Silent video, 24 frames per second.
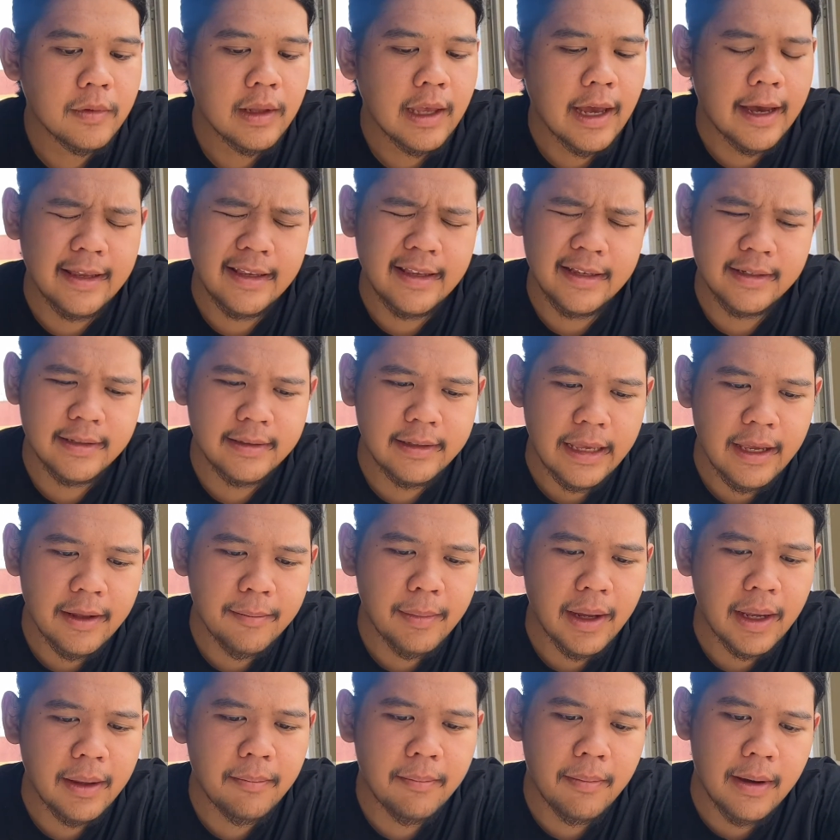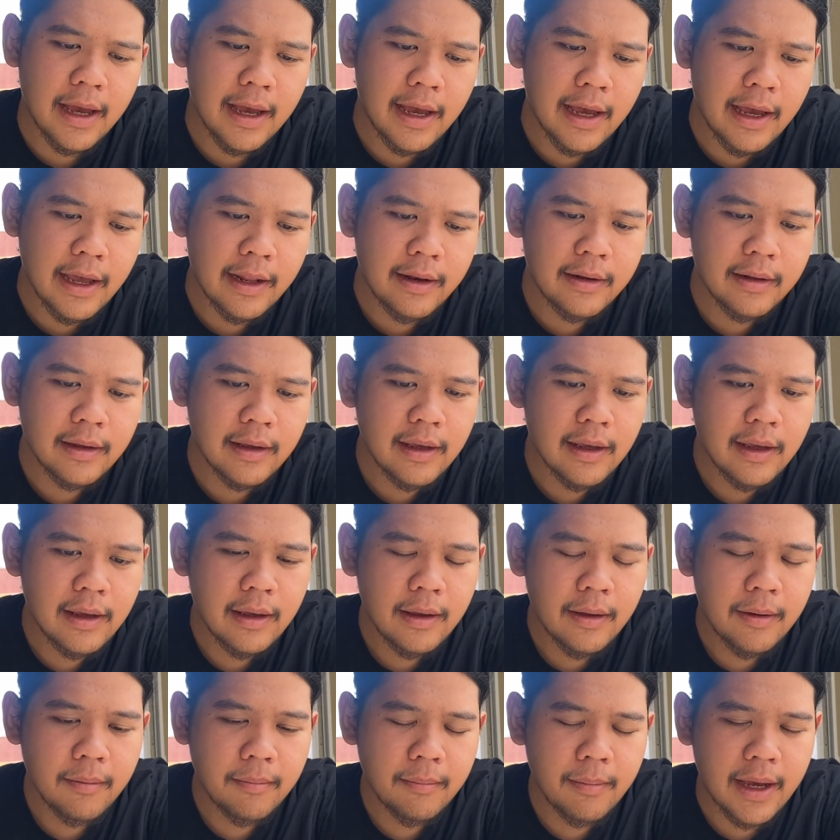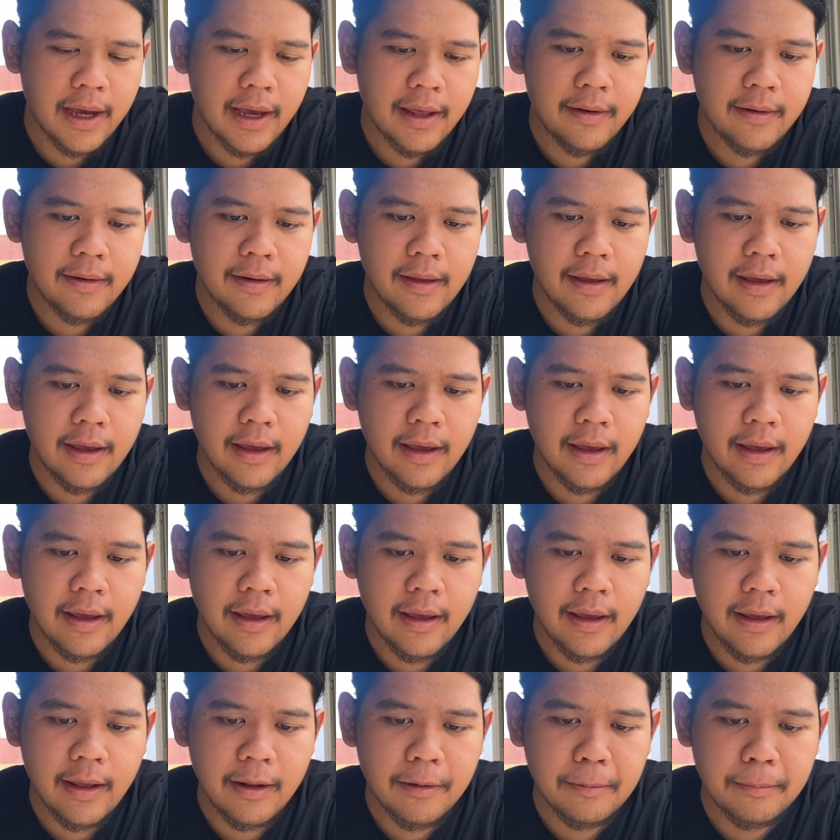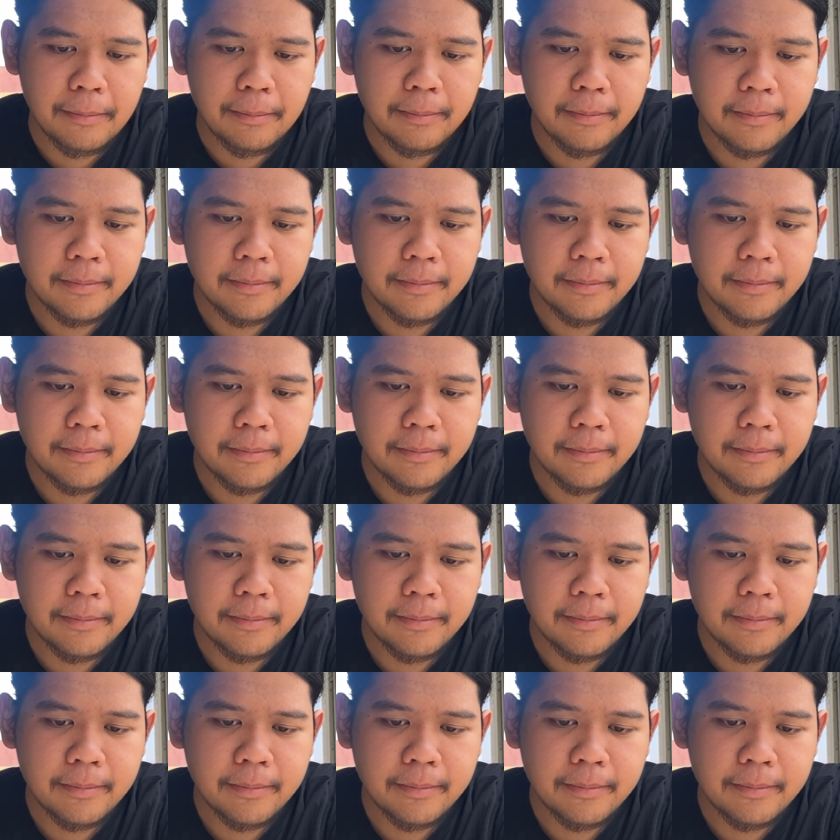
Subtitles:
I just stay in my bed. And